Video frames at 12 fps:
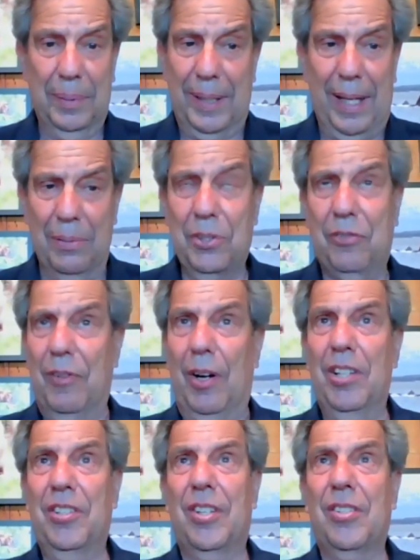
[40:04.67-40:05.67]
But that was
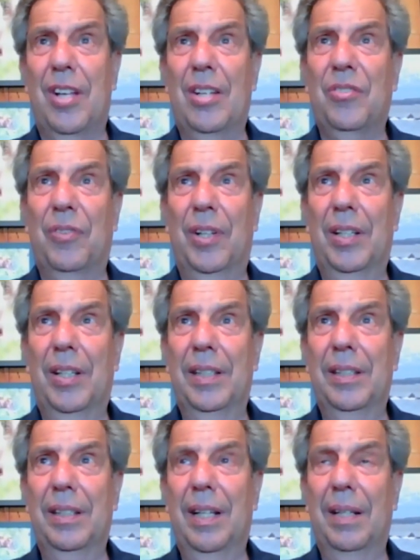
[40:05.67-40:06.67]
very
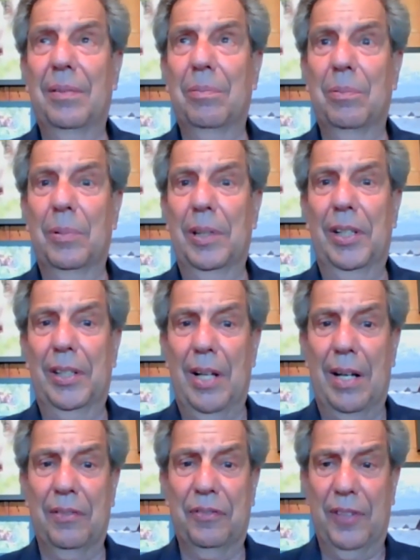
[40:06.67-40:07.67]
successful and
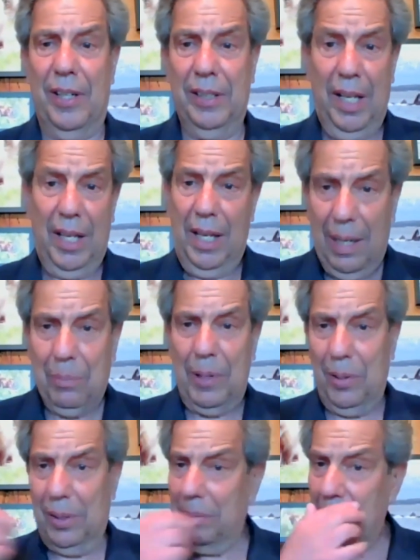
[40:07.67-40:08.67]
really a lot of fun.
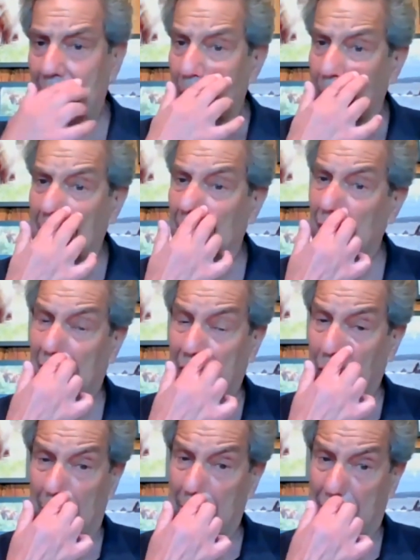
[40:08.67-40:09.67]
And we all
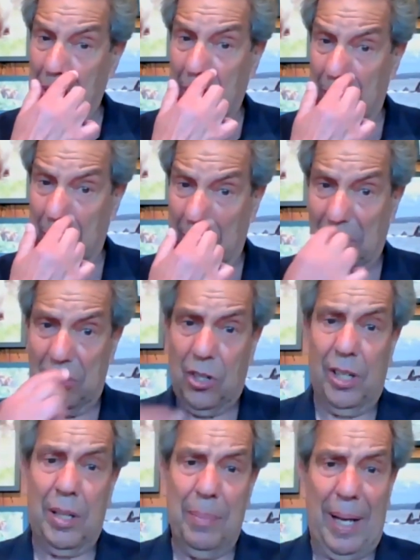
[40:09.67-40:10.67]
look forward to it. We
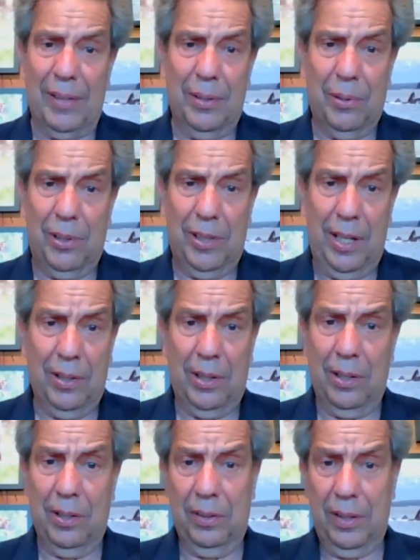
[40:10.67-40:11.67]
all talk about it all
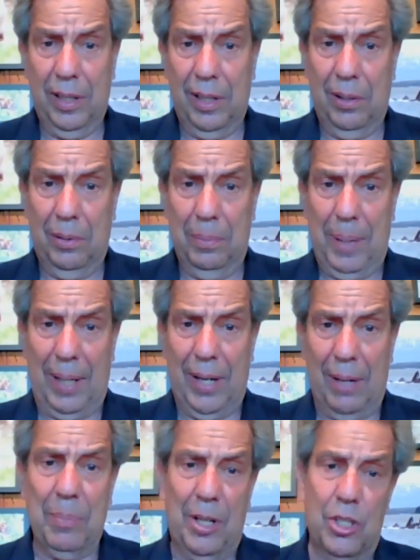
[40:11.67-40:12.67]
year,
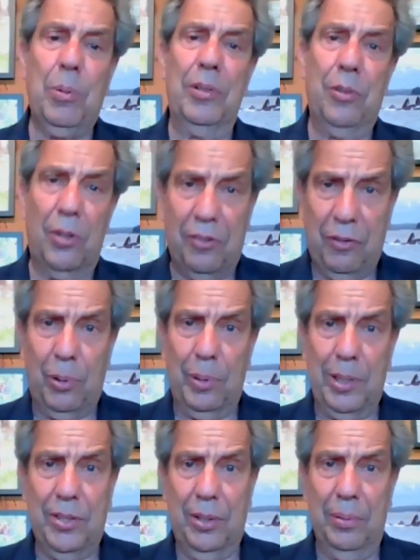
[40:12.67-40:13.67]
about how much we look
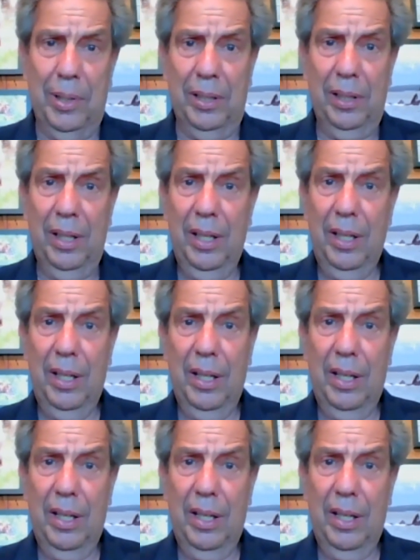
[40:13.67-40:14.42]
forward to it.